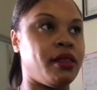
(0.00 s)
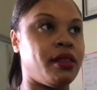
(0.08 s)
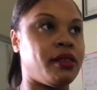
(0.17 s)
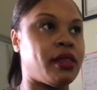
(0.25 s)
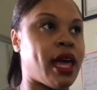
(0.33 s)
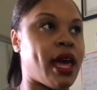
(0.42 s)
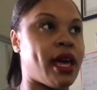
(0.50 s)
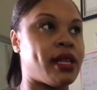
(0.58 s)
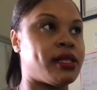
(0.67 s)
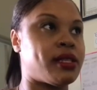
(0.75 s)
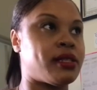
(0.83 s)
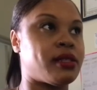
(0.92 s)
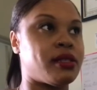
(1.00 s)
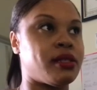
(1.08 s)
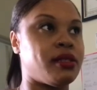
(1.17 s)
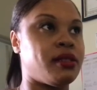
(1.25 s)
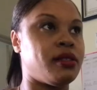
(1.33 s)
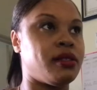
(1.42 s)
that's
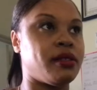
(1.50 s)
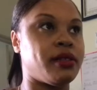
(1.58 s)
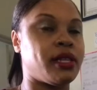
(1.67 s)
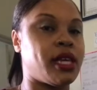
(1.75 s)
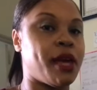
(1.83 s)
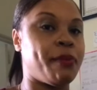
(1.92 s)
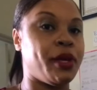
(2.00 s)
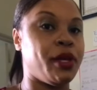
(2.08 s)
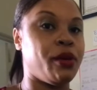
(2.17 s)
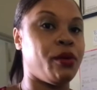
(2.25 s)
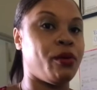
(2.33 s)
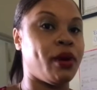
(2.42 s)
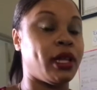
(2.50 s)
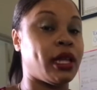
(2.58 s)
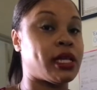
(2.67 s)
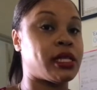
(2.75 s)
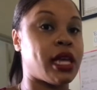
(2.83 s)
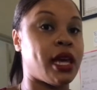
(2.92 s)
keeping you in
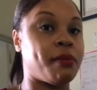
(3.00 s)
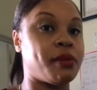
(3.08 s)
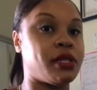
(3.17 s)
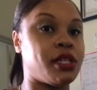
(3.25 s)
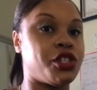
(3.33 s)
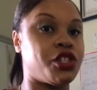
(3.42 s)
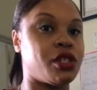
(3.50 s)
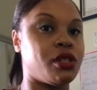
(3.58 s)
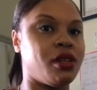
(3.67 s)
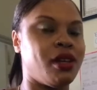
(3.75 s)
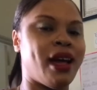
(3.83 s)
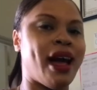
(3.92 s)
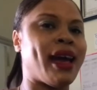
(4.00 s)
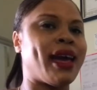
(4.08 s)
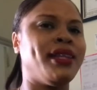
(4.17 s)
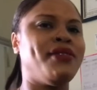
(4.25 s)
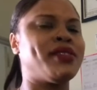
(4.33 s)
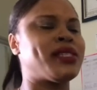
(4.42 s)
that same position, I ain't
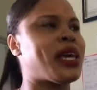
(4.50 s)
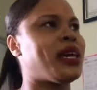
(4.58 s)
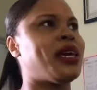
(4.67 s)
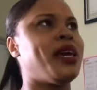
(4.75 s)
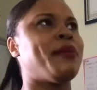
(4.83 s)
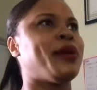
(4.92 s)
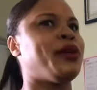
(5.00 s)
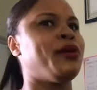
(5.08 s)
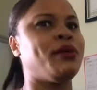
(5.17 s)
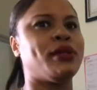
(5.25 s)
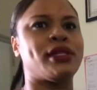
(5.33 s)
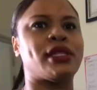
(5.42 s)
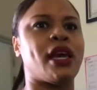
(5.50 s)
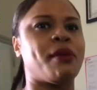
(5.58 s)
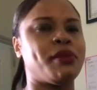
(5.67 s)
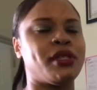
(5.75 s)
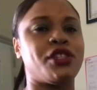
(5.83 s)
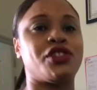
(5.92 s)
even say keeping you in the same
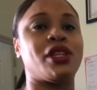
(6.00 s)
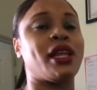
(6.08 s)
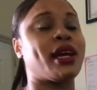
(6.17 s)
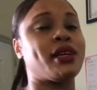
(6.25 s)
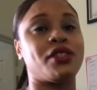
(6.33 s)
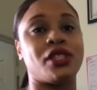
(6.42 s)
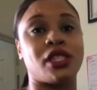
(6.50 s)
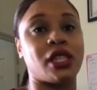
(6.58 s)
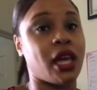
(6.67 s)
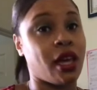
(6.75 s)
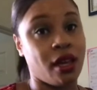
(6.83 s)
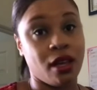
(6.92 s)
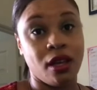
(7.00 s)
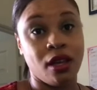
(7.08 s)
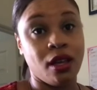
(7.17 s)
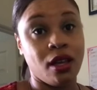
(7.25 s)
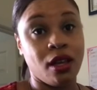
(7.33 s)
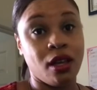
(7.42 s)
position. Like I just said,
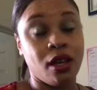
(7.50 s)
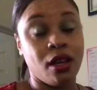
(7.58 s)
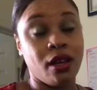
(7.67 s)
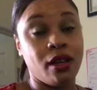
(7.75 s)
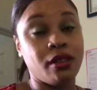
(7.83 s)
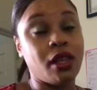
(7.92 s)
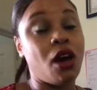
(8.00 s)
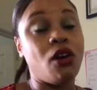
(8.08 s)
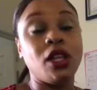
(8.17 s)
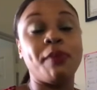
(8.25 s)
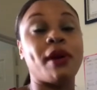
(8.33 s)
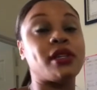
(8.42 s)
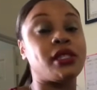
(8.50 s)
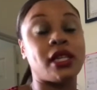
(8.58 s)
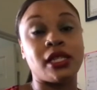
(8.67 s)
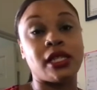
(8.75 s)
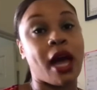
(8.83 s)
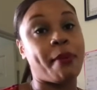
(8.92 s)
the only person
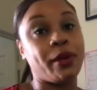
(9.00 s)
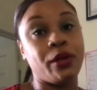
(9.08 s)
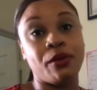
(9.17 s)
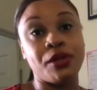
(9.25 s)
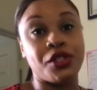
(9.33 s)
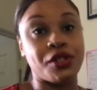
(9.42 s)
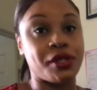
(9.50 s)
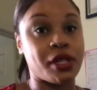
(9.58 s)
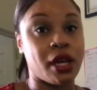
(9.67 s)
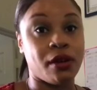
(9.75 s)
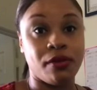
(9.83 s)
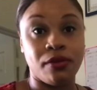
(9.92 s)
that's stopping you is yourself.